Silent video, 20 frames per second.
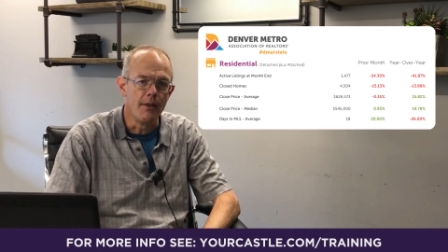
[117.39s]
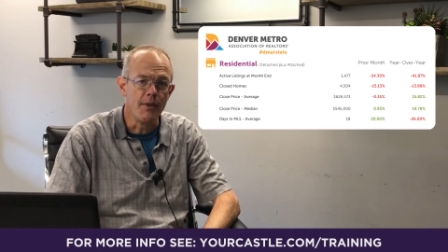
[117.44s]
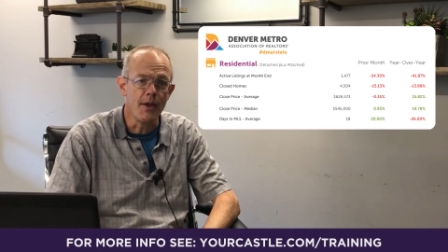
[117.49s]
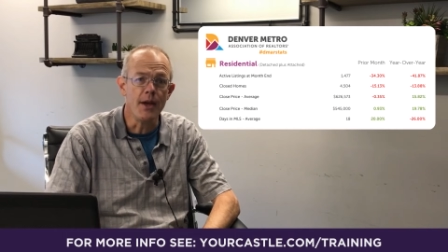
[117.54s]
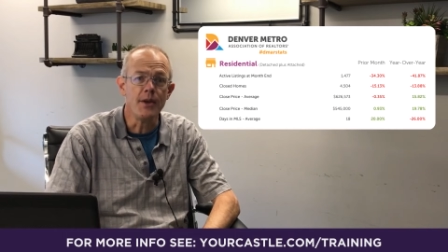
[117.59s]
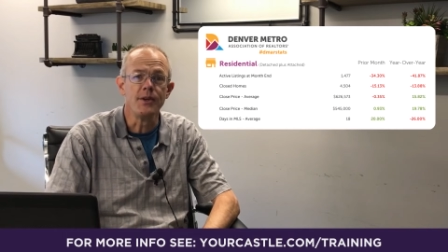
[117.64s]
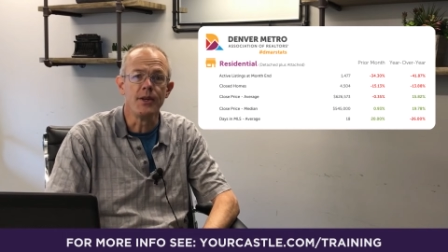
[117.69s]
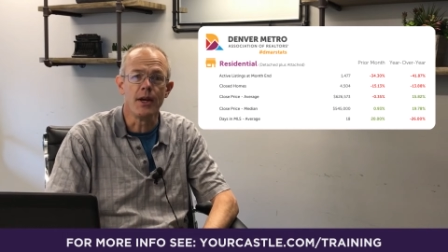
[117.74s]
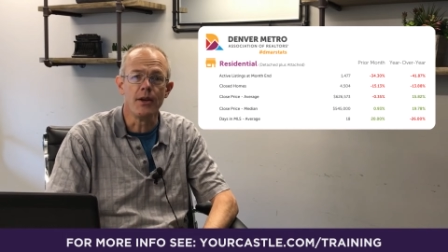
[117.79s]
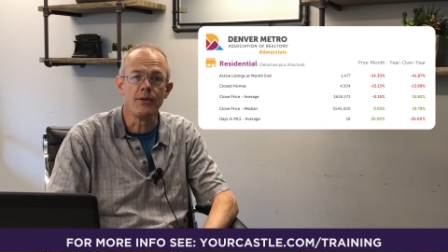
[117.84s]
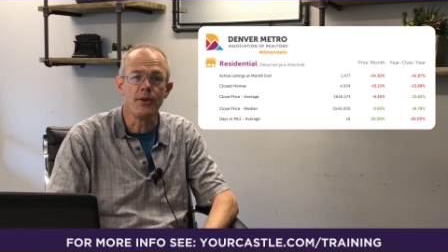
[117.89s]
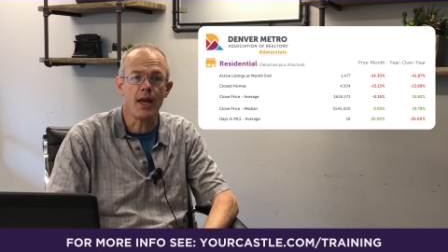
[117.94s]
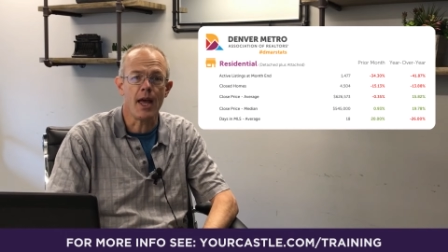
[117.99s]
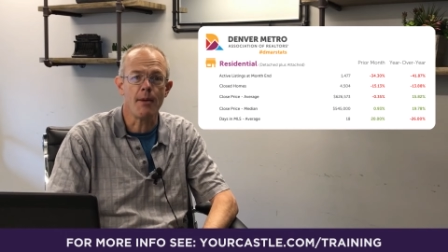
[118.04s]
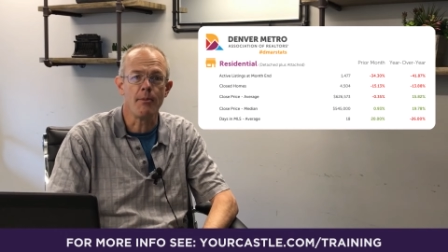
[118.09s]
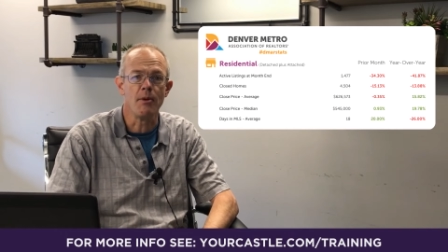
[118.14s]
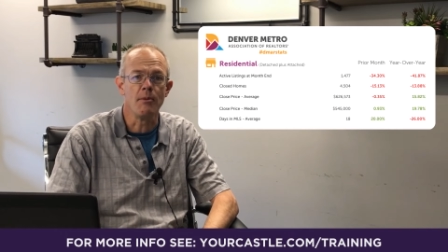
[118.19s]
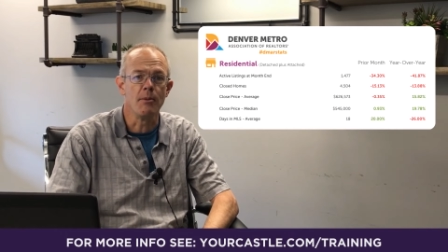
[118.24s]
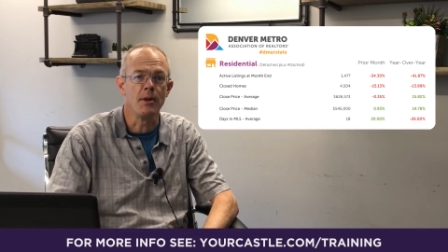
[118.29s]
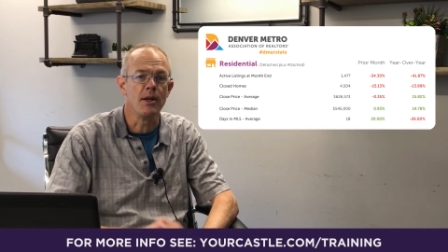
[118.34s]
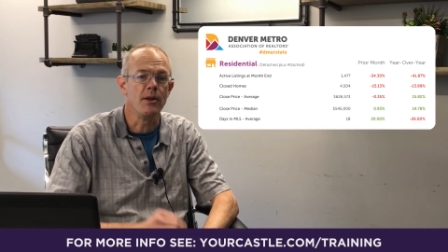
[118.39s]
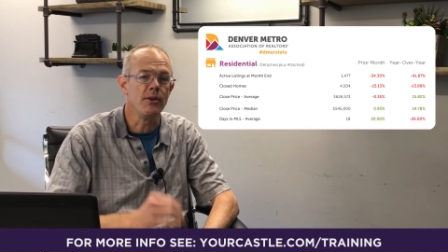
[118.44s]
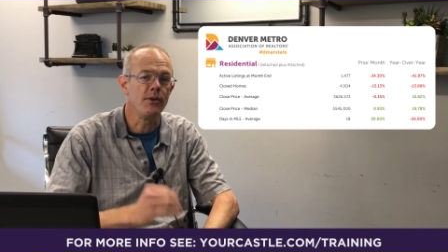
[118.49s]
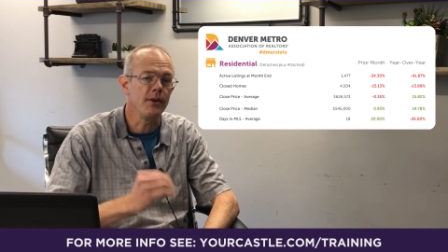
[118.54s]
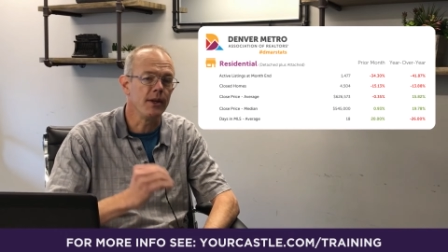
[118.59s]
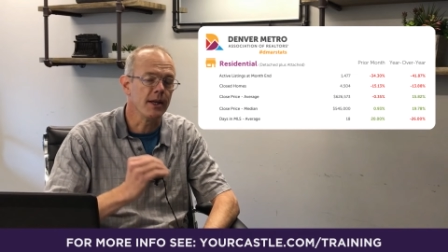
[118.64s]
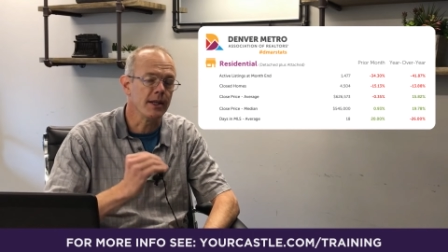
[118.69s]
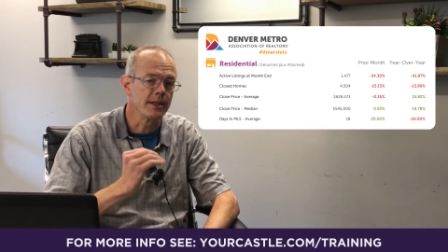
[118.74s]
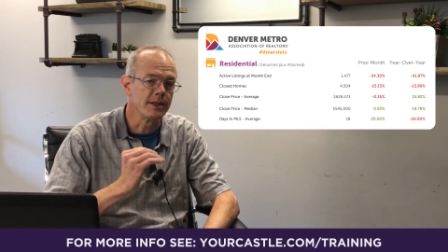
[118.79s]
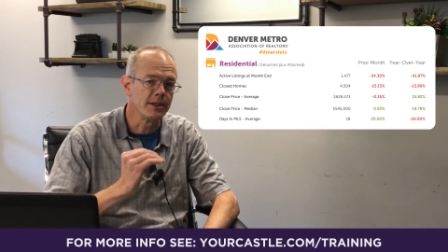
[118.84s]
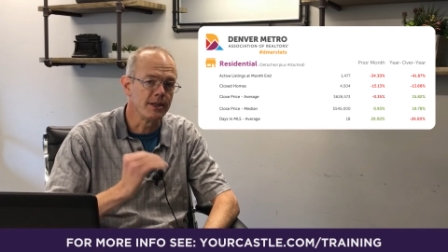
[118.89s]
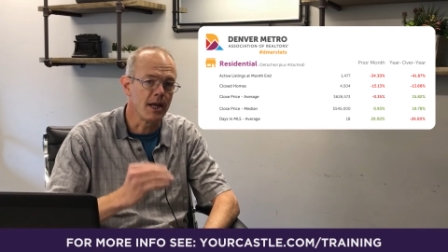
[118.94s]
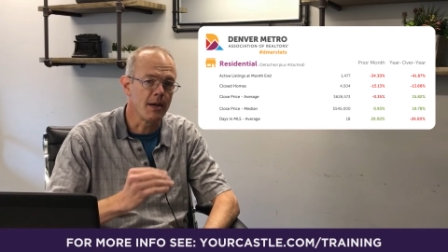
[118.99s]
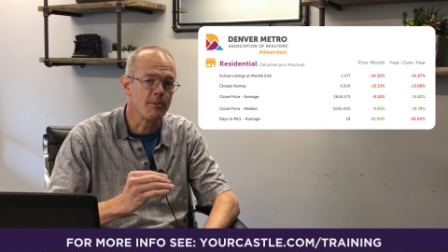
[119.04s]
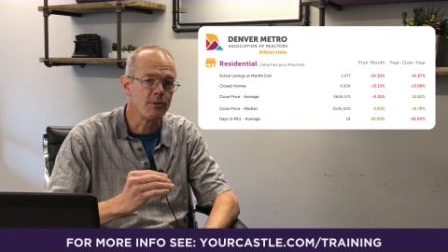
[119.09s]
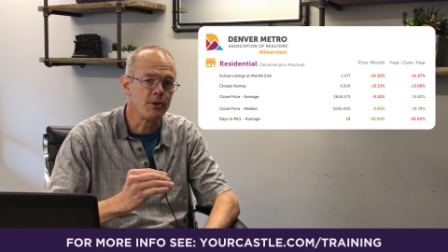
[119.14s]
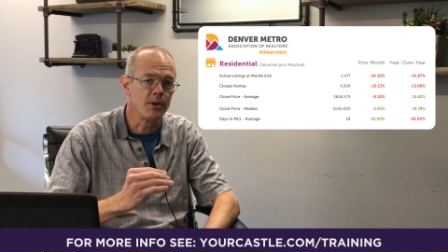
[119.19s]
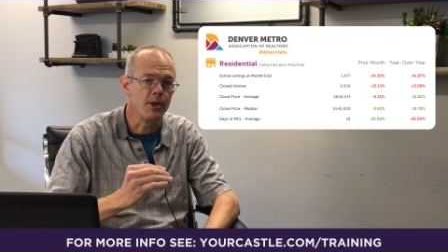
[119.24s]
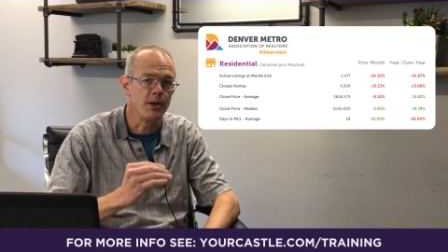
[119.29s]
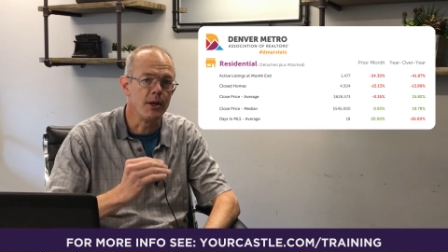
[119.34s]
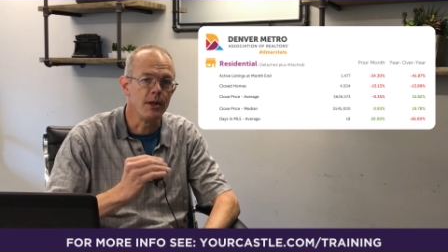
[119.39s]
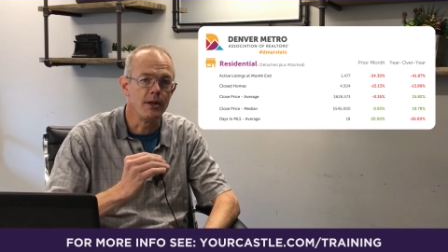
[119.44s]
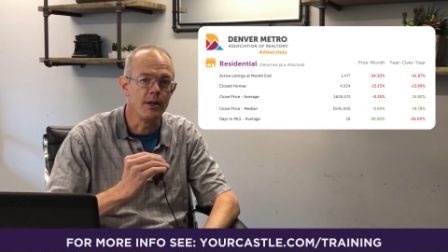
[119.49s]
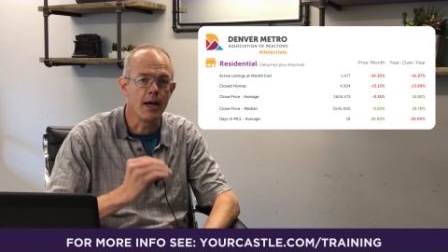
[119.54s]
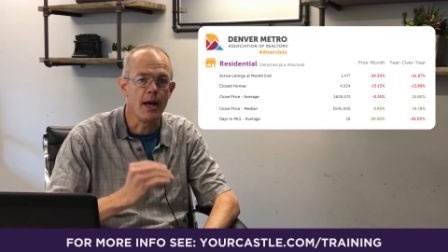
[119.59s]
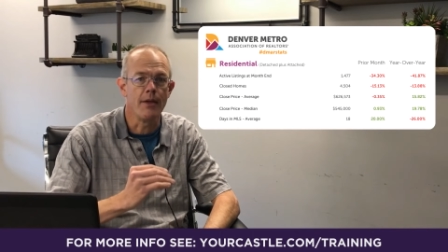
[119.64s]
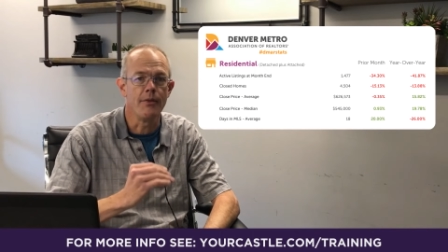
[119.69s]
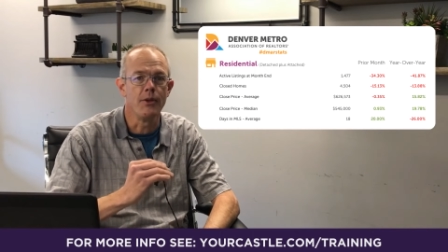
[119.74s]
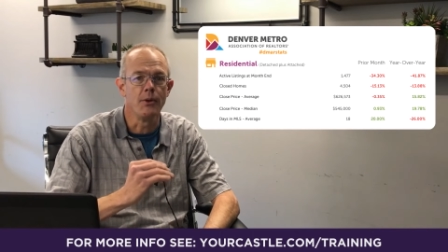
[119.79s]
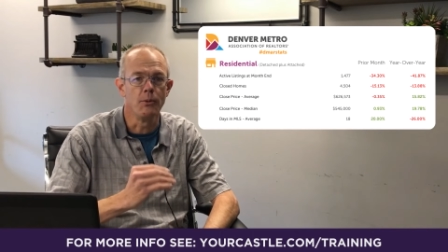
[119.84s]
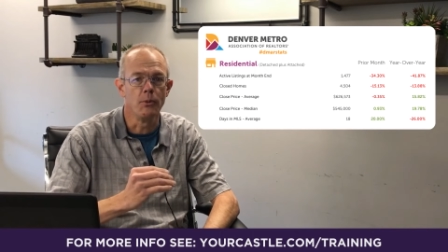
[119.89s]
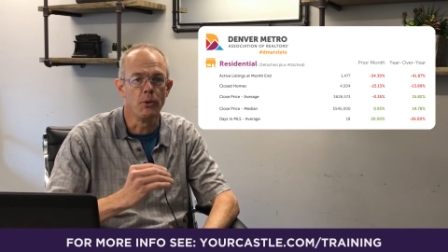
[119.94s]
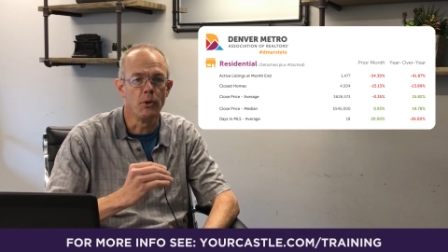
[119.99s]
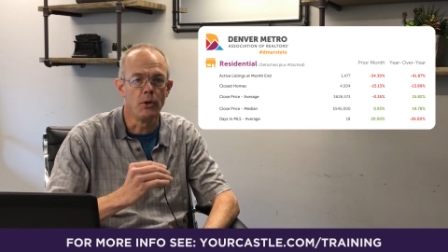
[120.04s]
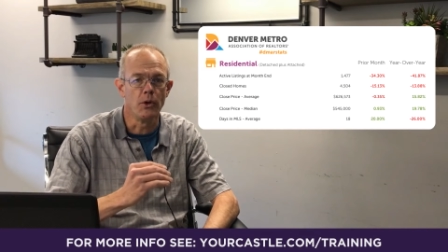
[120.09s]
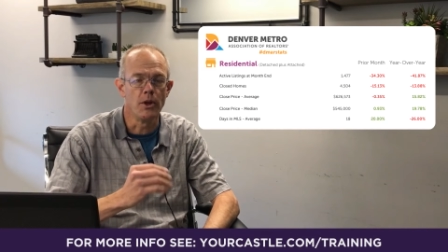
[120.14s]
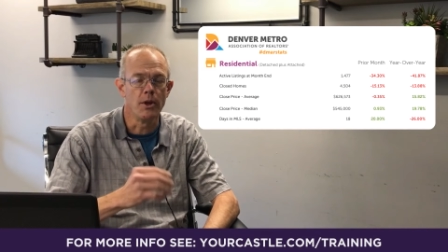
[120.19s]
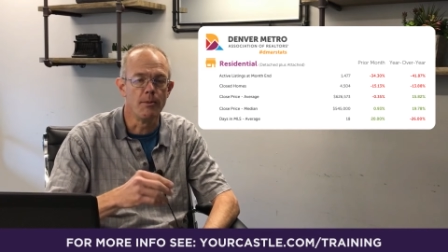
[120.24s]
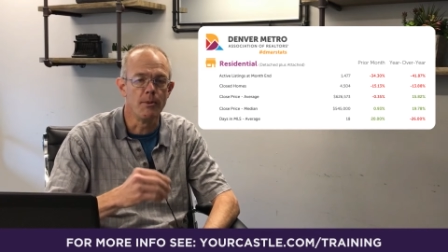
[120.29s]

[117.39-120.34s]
That does happen, but it is the exception, not the rule.